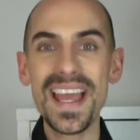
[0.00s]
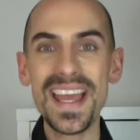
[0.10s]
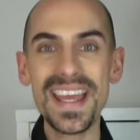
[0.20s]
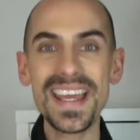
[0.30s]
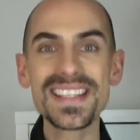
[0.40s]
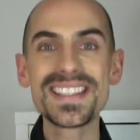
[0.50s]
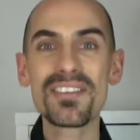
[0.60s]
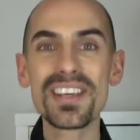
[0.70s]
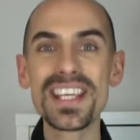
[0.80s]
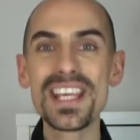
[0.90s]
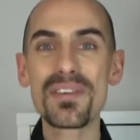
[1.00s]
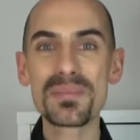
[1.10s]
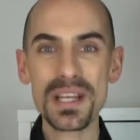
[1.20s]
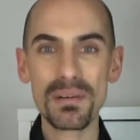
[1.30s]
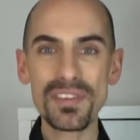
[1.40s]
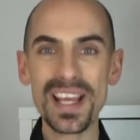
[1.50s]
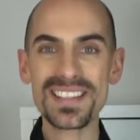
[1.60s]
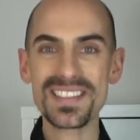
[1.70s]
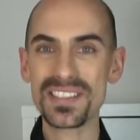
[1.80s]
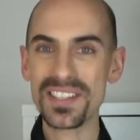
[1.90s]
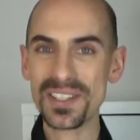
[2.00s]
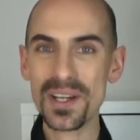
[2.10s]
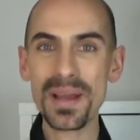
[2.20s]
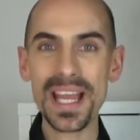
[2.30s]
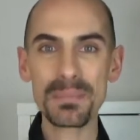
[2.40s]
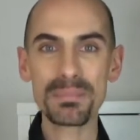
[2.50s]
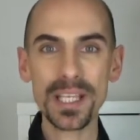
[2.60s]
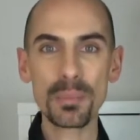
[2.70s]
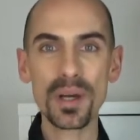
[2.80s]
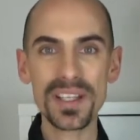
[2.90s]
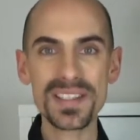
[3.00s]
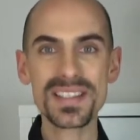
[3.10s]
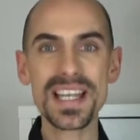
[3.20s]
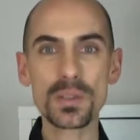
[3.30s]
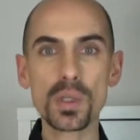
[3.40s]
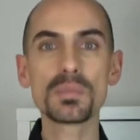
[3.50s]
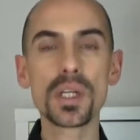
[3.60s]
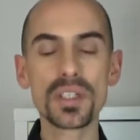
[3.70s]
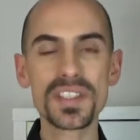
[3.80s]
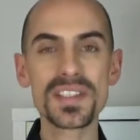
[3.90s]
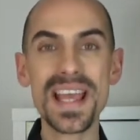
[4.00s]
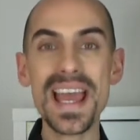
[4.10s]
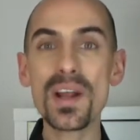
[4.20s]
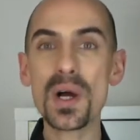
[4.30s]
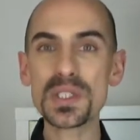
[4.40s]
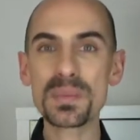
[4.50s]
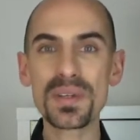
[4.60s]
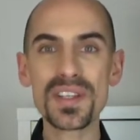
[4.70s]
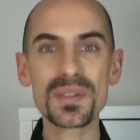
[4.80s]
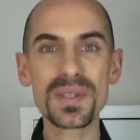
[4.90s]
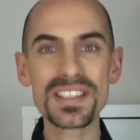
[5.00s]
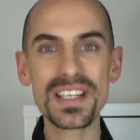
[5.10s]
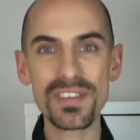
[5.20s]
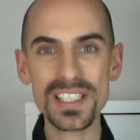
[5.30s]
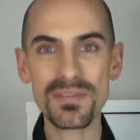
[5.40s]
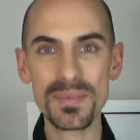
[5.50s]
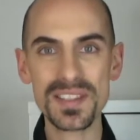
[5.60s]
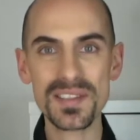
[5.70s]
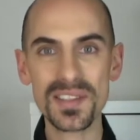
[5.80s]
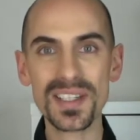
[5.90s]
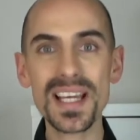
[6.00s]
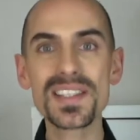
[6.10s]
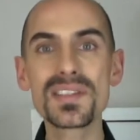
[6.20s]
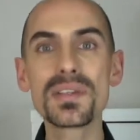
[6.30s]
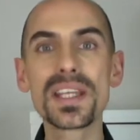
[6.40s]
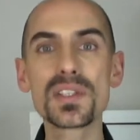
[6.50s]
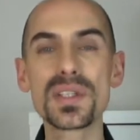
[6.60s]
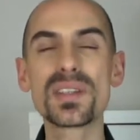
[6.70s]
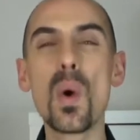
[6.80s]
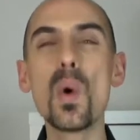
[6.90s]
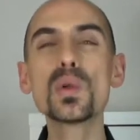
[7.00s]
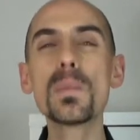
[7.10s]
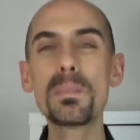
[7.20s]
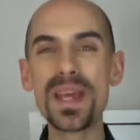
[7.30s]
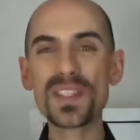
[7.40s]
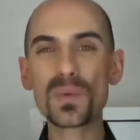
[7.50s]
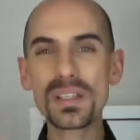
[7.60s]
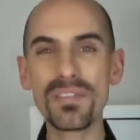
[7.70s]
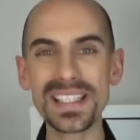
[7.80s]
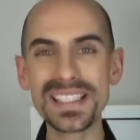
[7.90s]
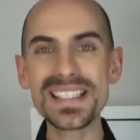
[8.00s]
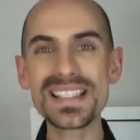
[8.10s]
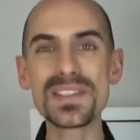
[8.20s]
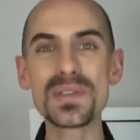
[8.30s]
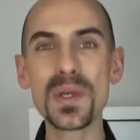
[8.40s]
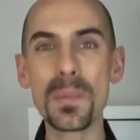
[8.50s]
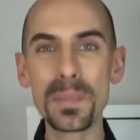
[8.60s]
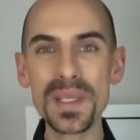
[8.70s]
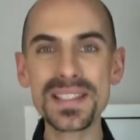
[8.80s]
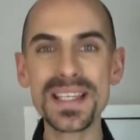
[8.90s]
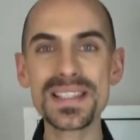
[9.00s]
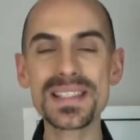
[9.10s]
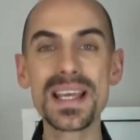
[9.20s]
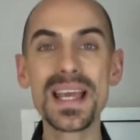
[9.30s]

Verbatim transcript: Hey, hey, Thierry here from ThierryVAlexandre.com. I help makeup artists, network marketers, and entrepreneurs create an effective presence online so you can attract all the best qualified leads into your business